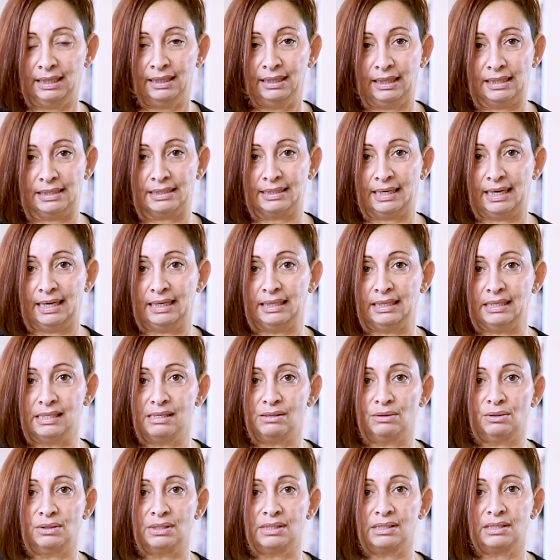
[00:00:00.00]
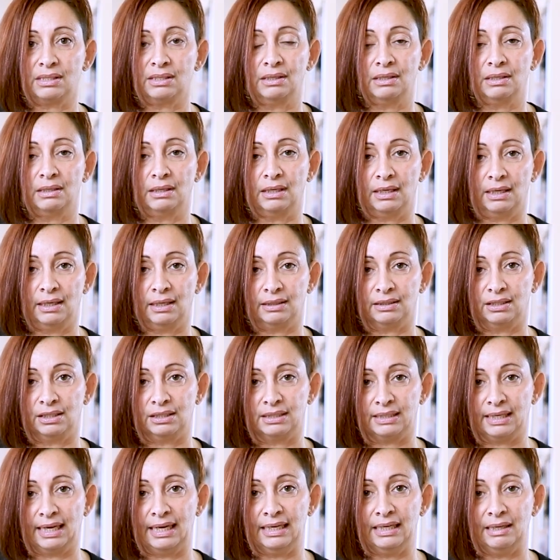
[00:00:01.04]
The tahini sauce, the
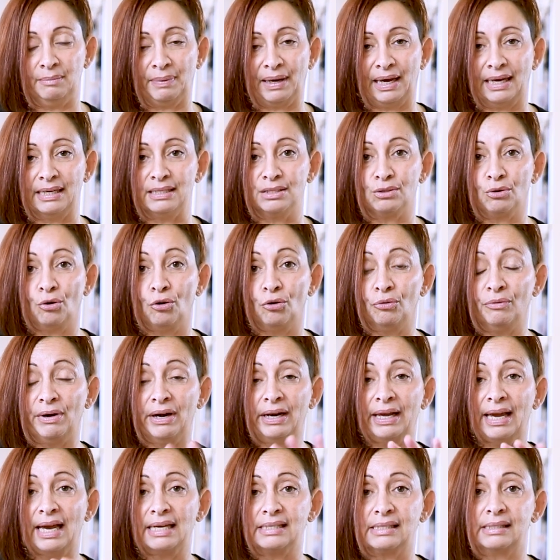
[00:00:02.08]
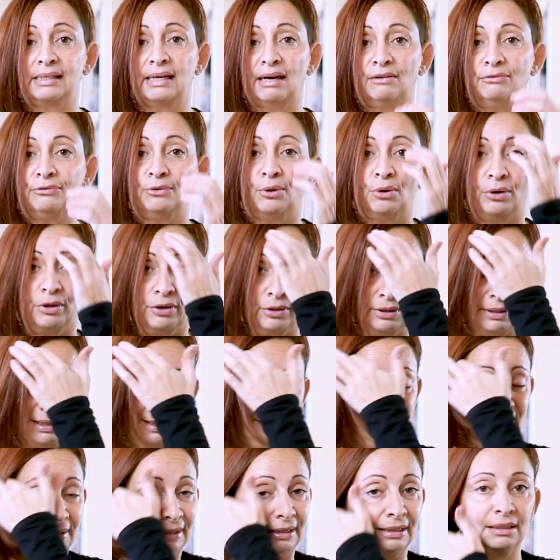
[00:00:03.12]
tahini paste already has enough oil
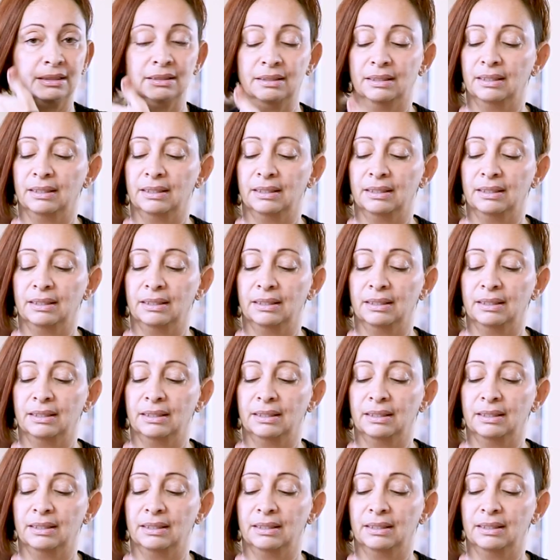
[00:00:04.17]
in it.